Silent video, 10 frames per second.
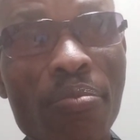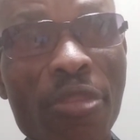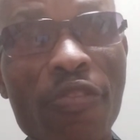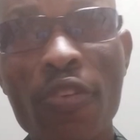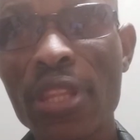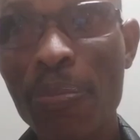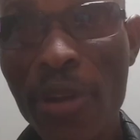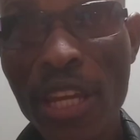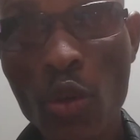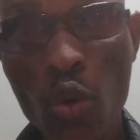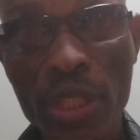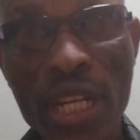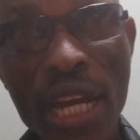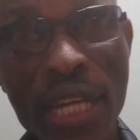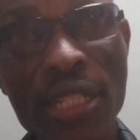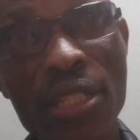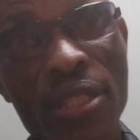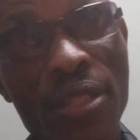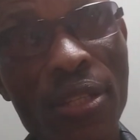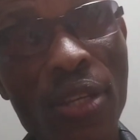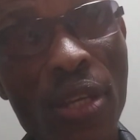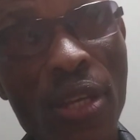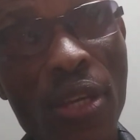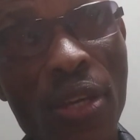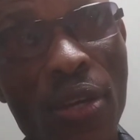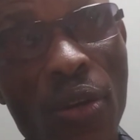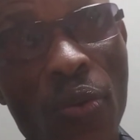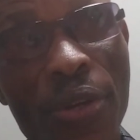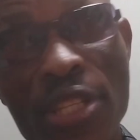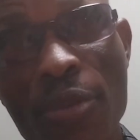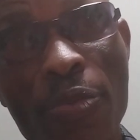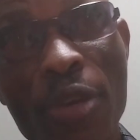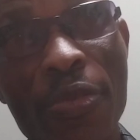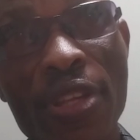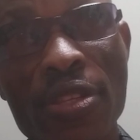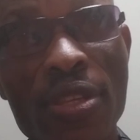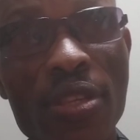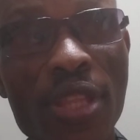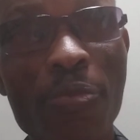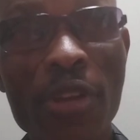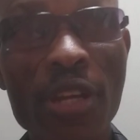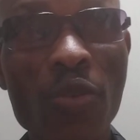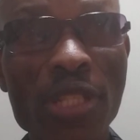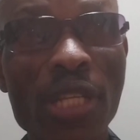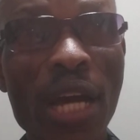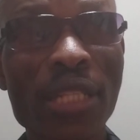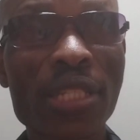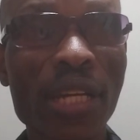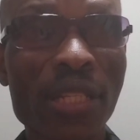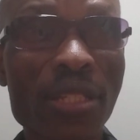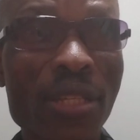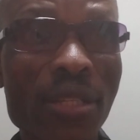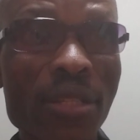before the plane could crash, which simply means the plane was attacked.